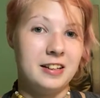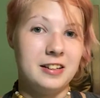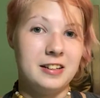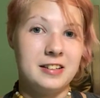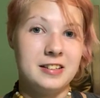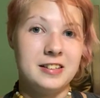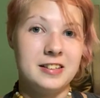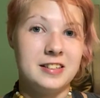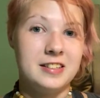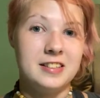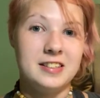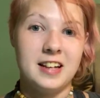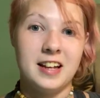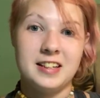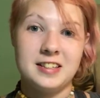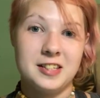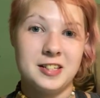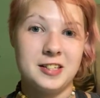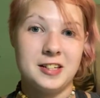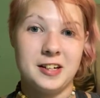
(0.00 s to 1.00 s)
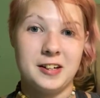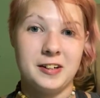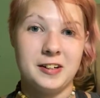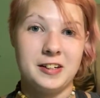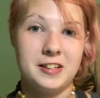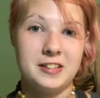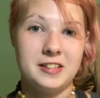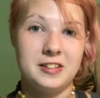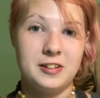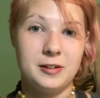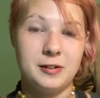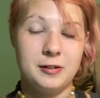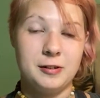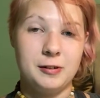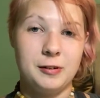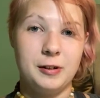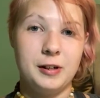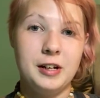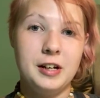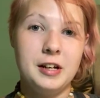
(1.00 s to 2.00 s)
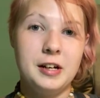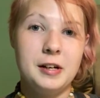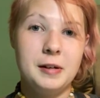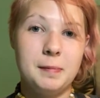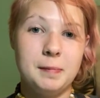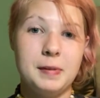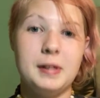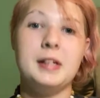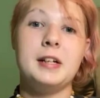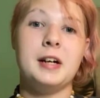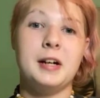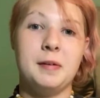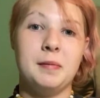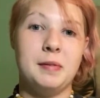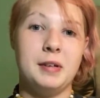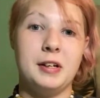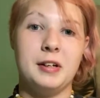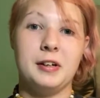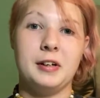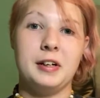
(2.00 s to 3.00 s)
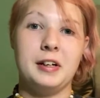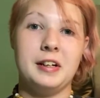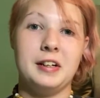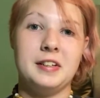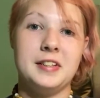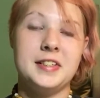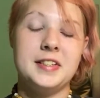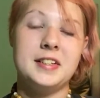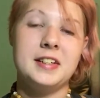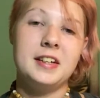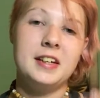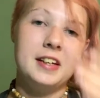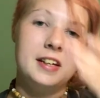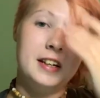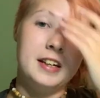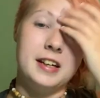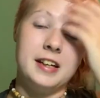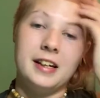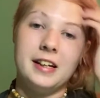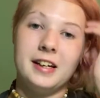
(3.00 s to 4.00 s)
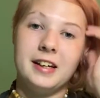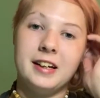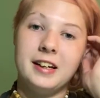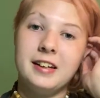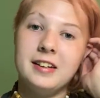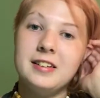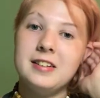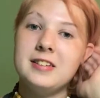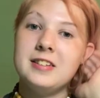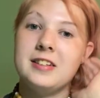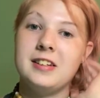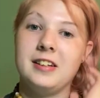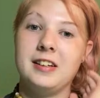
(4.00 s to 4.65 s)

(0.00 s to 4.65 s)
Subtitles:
is necessary to become an artist. And